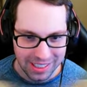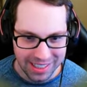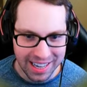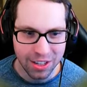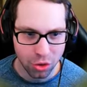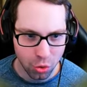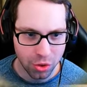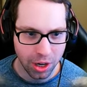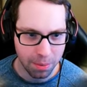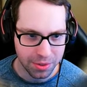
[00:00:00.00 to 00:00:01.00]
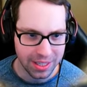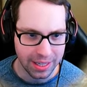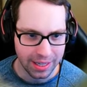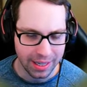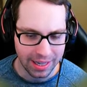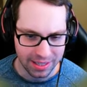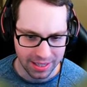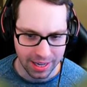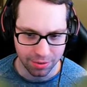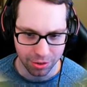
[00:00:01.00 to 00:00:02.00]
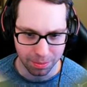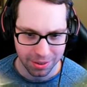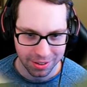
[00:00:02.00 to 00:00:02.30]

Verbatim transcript: then Luke comes in and saves him.